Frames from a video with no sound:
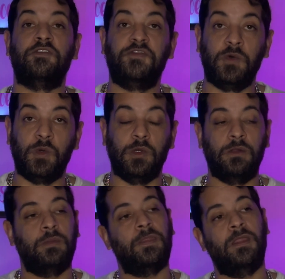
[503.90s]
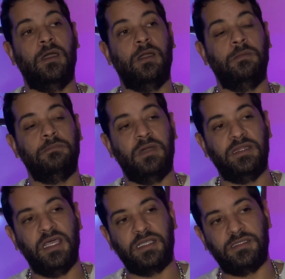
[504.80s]
4, my
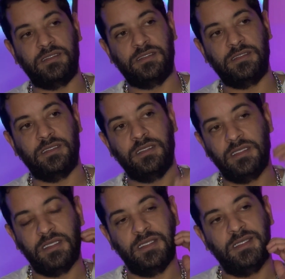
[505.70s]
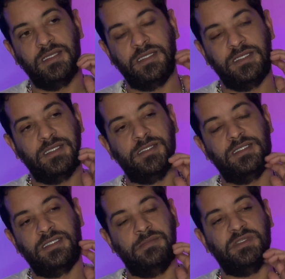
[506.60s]
next
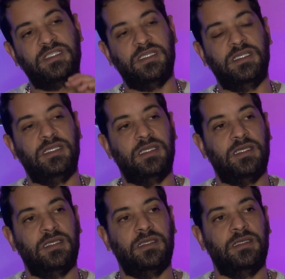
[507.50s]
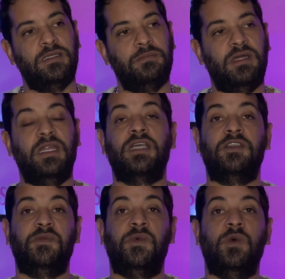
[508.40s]

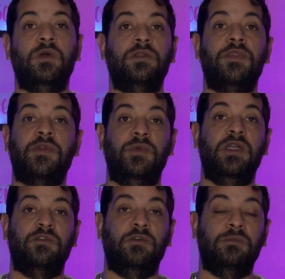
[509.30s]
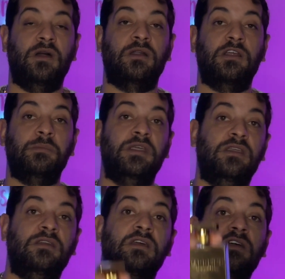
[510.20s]
4, 3 of them are going to
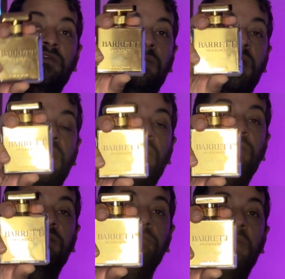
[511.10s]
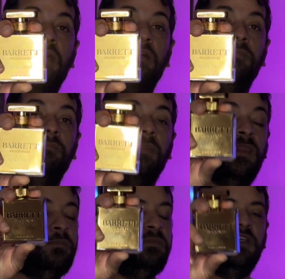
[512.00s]
be from the House of Barbe,
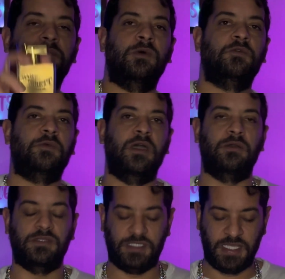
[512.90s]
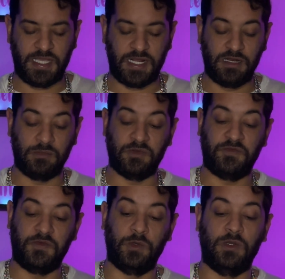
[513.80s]
Beast Mode fragrance. And at number
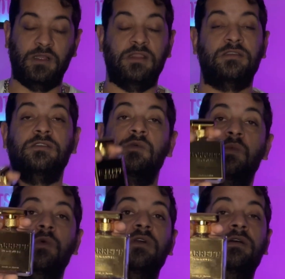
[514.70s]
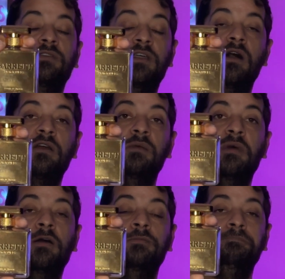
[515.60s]
4, this is the one I was talking
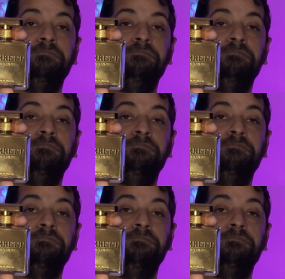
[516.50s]
about